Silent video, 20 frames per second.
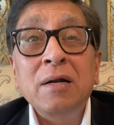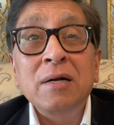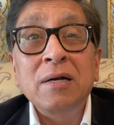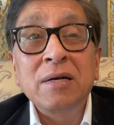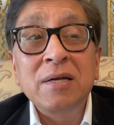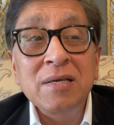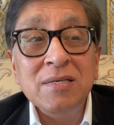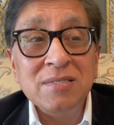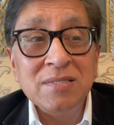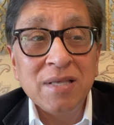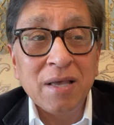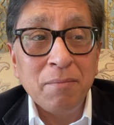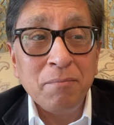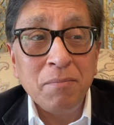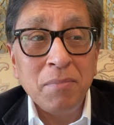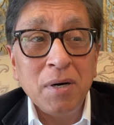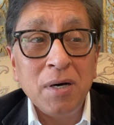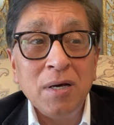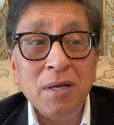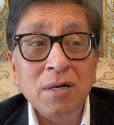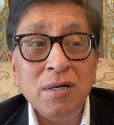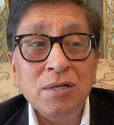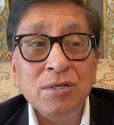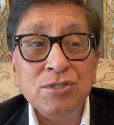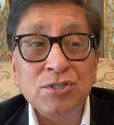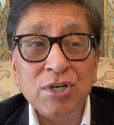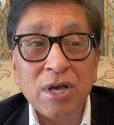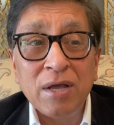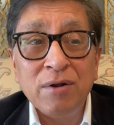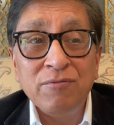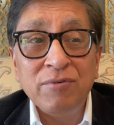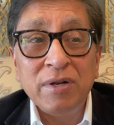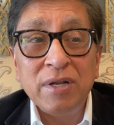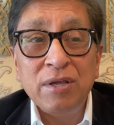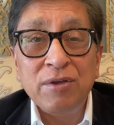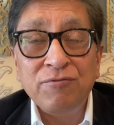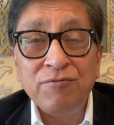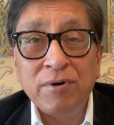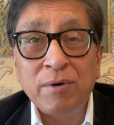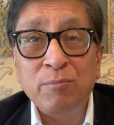December,
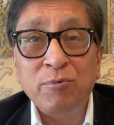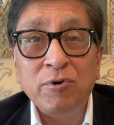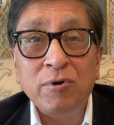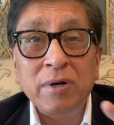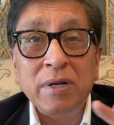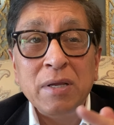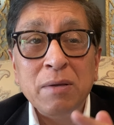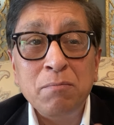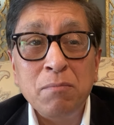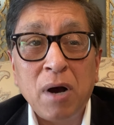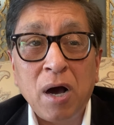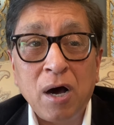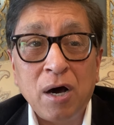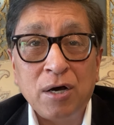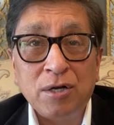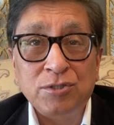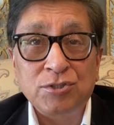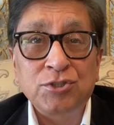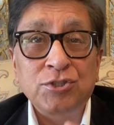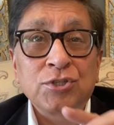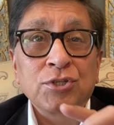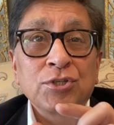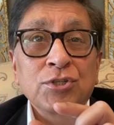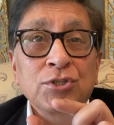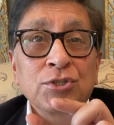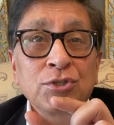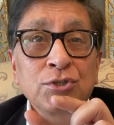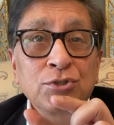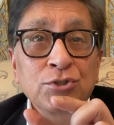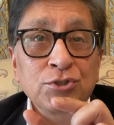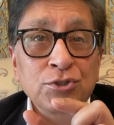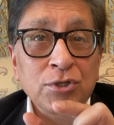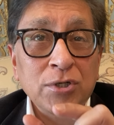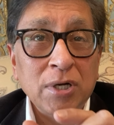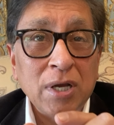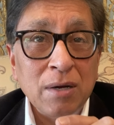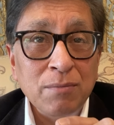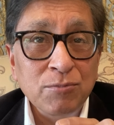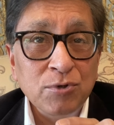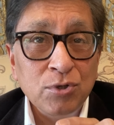January, February, March, you should
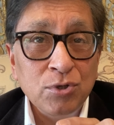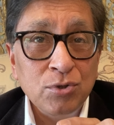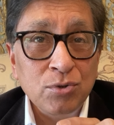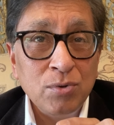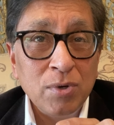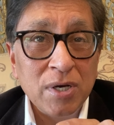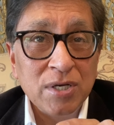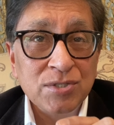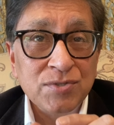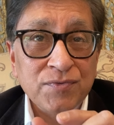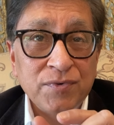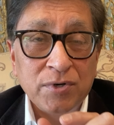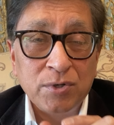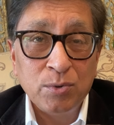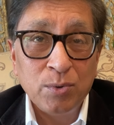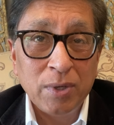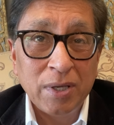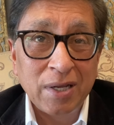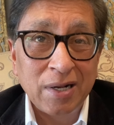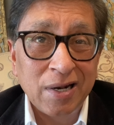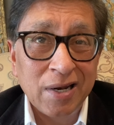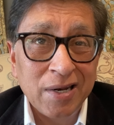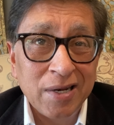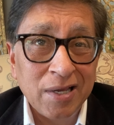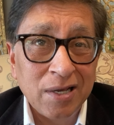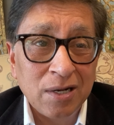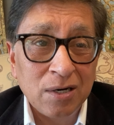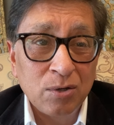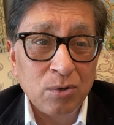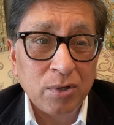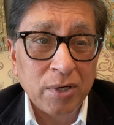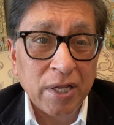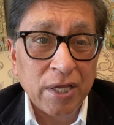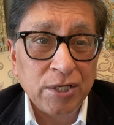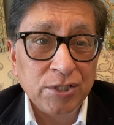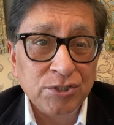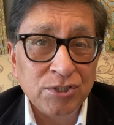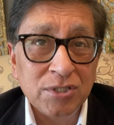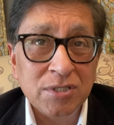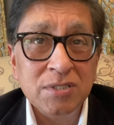come to US for doing clinical
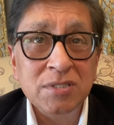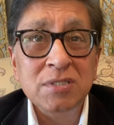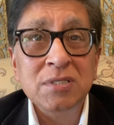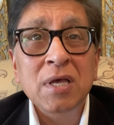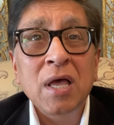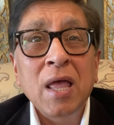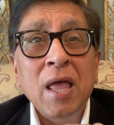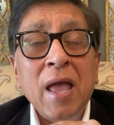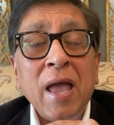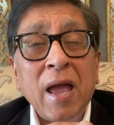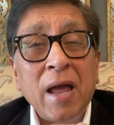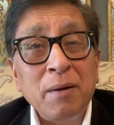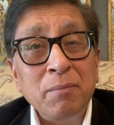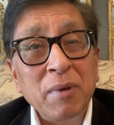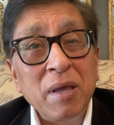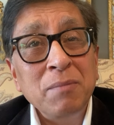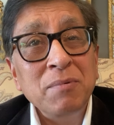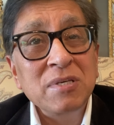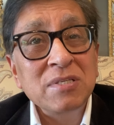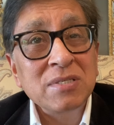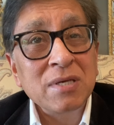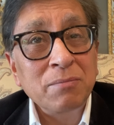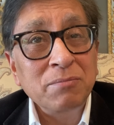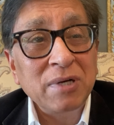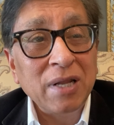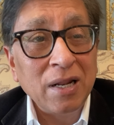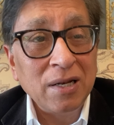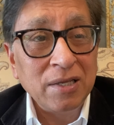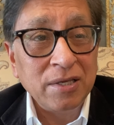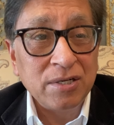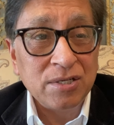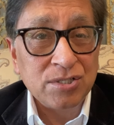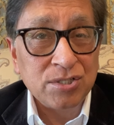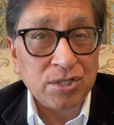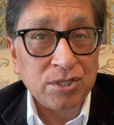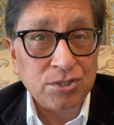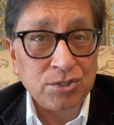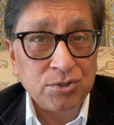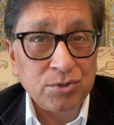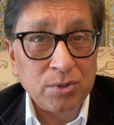rotations and maybe some
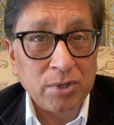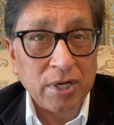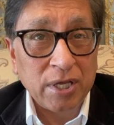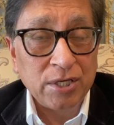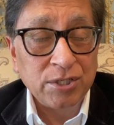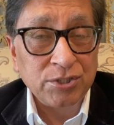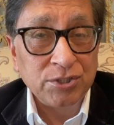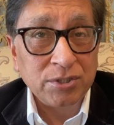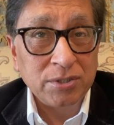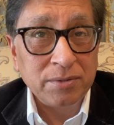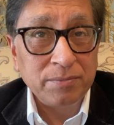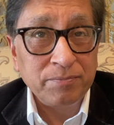tele-research rotation.